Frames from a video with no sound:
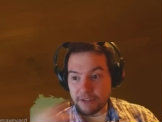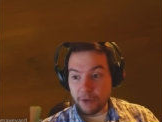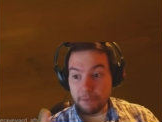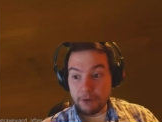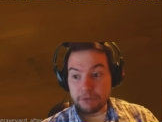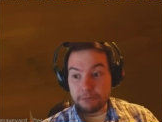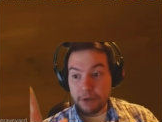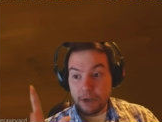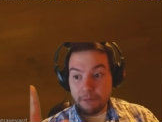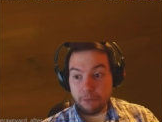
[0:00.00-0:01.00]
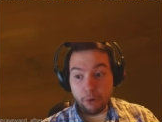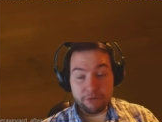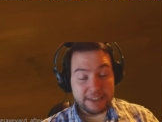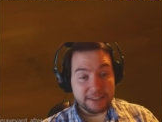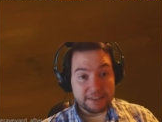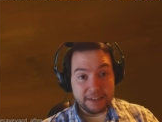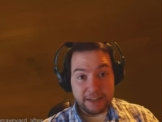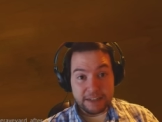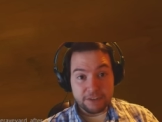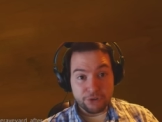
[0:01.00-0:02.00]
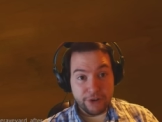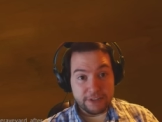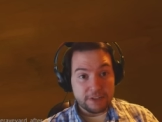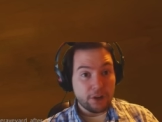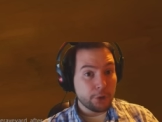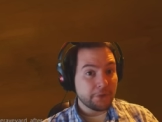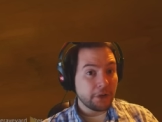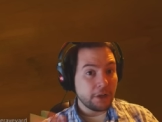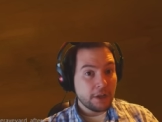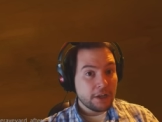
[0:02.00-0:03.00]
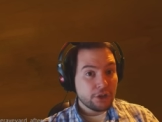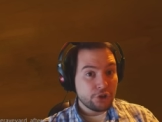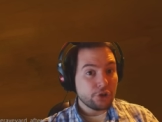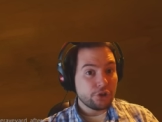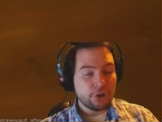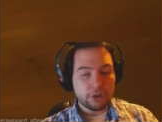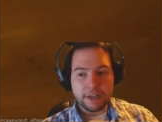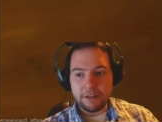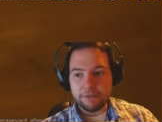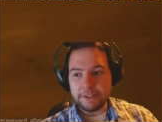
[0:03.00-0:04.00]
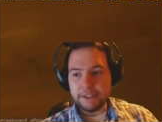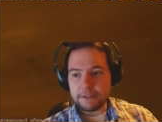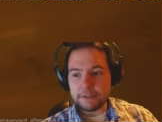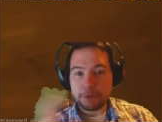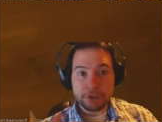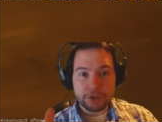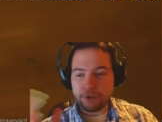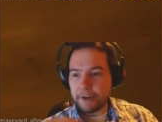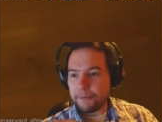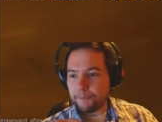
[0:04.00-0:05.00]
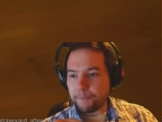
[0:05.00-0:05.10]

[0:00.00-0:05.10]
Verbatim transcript: There are much more reasons to take Treason over just John Calfeet, which is great.